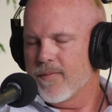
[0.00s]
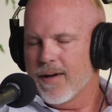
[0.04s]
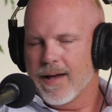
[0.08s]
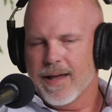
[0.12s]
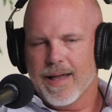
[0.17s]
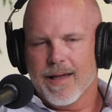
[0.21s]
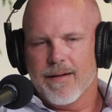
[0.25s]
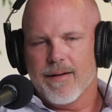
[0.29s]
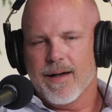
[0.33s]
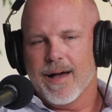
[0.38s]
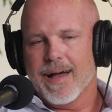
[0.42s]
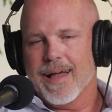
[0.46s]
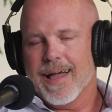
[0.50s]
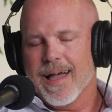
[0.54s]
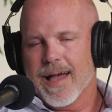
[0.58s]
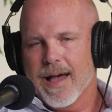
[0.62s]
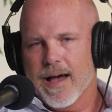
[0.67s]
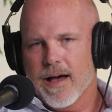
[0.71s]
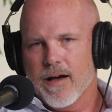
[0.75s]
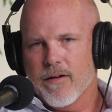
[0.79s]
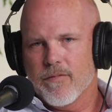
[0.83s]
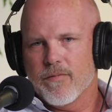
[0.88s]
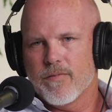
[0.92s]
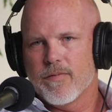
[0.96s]
I
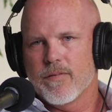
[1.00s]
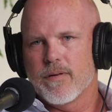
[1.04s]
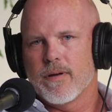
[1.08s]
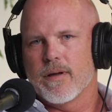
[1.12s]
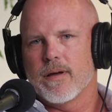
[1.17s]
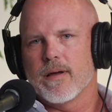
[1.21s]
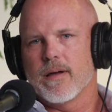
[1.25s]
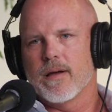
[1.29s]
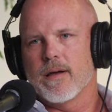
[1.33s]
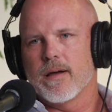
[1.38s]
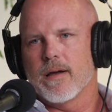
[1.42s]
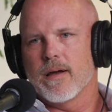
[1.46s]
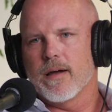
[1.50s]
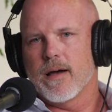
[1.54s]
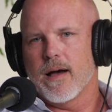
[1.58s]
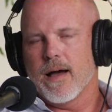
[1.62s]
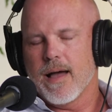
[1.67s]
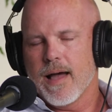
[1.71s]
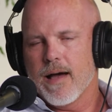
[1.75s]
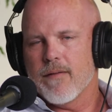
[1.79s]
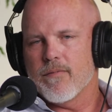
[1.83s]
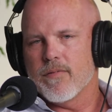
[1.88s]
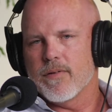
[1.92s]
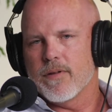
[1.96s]
have
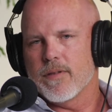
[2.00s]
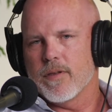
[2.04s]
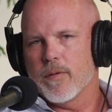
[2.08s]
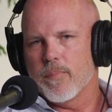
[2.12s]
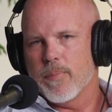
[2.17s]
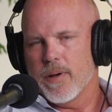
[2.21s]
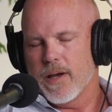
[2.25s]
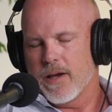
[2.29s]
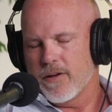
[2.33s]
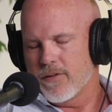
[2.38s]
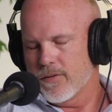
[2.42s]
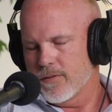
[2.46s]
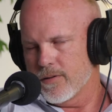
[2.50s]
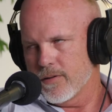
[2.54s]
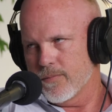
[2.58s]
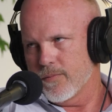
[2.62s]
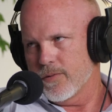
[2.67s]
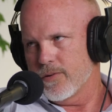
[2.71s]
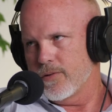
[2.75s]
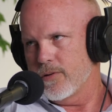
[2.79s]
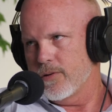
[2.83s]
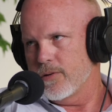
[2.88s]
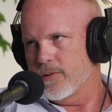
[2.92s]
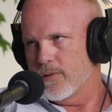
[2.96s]
the patience of a
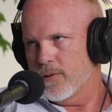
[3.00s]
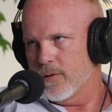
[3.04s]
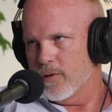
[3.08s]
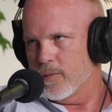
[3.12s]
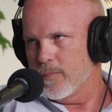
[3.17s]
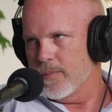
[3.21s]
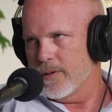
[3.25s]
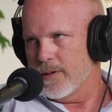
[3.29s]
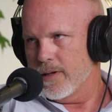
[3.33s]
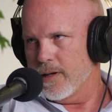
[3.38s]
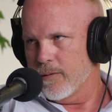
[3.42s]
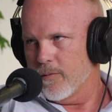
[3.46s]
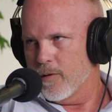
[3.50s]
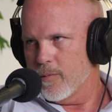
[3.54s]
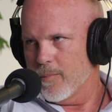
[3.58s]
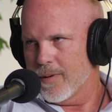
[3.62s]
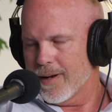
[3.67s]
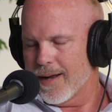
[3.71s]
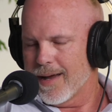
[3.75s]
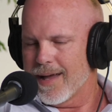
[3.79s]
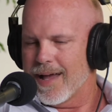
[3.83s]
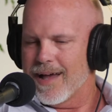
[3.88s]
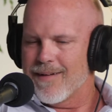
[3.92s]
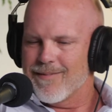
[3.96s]
2-year-old to begin with, but
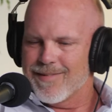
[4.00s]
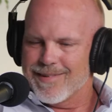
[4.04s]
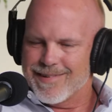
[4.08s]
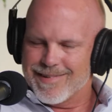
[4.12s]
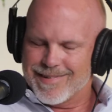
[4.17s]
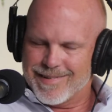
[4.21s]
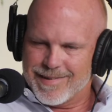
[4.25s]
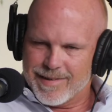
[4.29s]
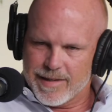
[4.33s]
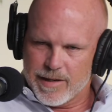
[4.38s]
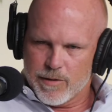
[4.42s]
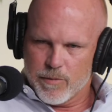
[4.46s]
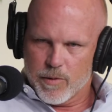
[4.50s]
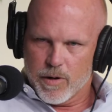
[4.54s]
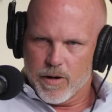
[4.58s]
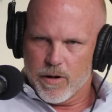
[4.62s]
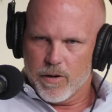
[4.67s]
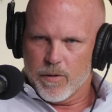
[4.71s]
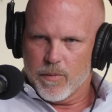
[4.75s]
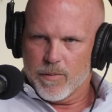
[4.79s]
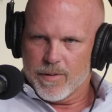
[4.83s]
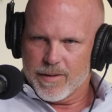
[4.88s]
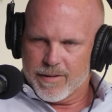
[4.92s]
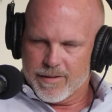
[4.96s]
I have
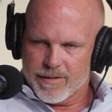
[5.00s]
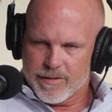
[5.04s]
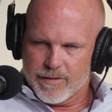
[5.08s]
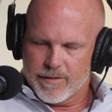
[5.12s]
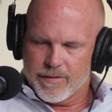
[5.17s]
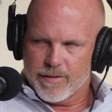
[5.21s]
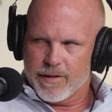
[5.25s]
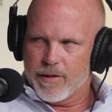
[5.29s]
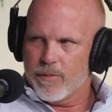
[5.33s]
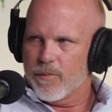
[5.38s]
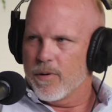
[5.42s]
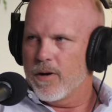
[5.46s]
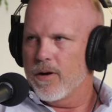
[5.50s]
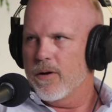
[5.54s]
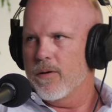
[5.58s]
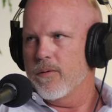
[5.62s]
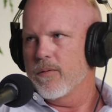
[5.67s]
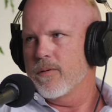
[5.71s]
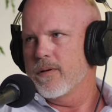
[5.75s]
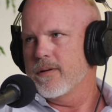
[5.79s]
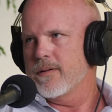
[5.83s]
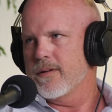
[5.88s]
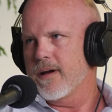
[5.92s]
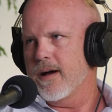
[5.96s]
zero
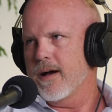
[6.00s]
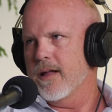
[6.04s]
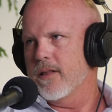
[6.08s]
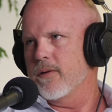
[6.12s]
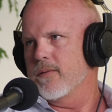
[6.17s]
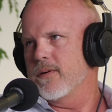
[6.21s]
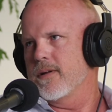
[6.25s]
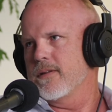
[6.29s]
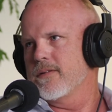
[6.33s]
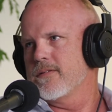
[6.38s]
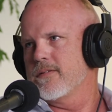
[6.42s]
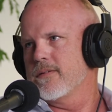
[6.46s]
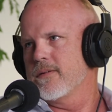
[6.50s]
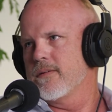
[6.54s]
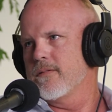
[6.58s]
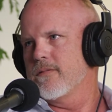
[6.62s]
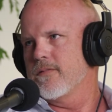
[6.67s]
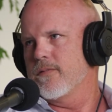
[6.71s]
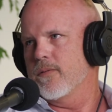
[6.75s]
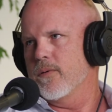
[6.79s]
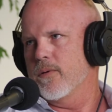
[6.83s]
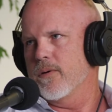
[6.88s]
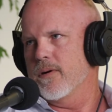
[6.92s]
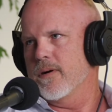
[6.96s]
tolerance
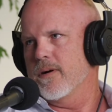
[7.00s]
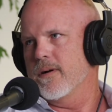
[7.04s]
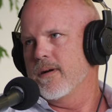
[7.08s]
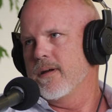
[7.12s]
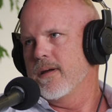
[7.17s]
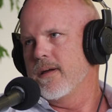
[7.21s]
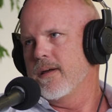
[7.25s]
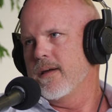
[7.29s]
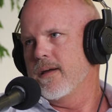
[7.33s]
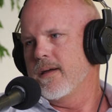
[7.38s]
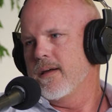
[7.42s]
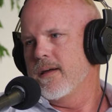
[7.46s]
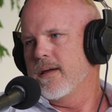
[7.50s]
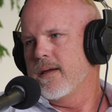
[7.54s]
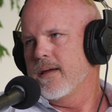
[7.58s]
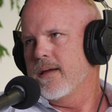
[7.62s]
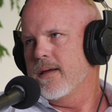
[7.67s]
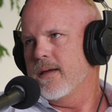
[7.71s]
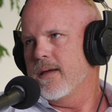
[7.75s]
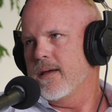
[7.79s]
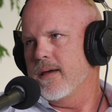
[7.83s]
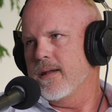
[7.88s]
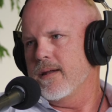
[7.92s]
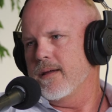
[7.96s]
for
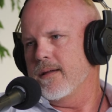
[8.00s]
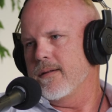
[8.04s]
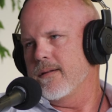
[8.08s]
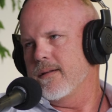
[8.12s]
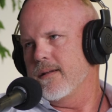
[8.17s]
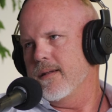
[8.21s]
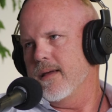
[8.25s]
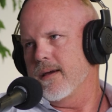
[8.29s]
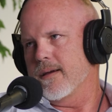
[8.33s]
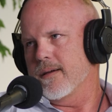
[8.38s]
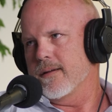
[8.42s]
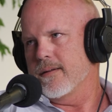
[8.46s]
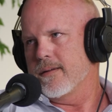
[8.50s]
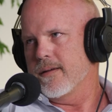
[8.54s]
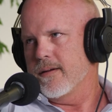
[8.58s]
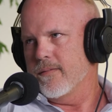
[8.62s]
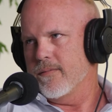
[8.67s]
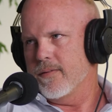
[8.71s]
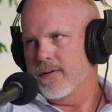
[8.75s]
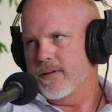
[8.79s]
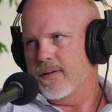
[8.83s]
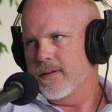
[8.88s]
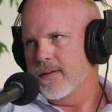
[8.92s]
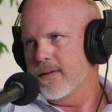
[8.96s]
any
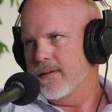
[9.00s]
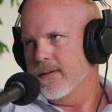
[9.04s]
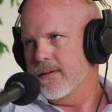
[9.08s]
negativity,